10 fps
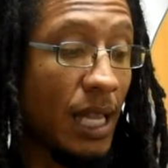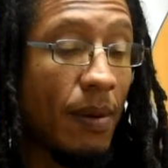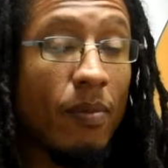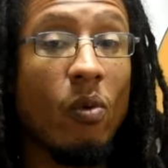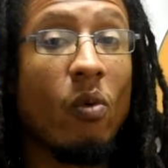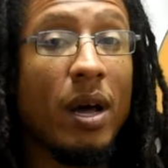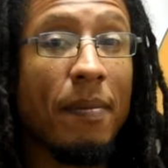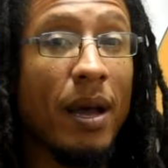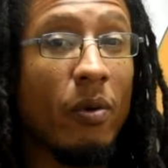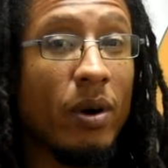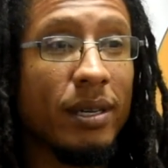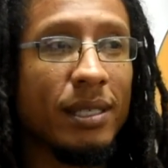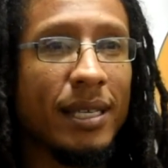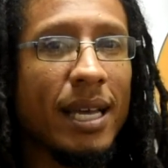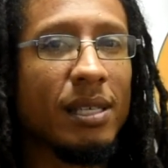them up one by one.
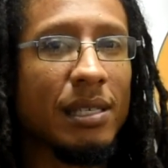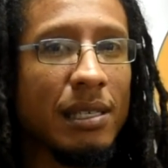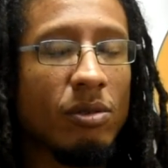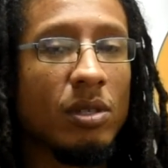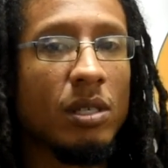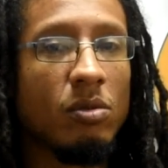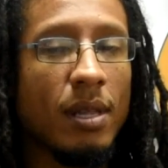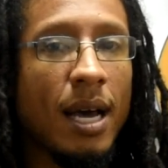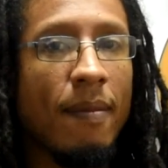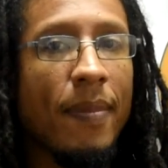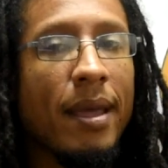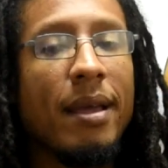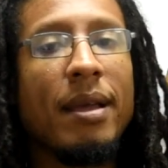It's kind of slow to do that,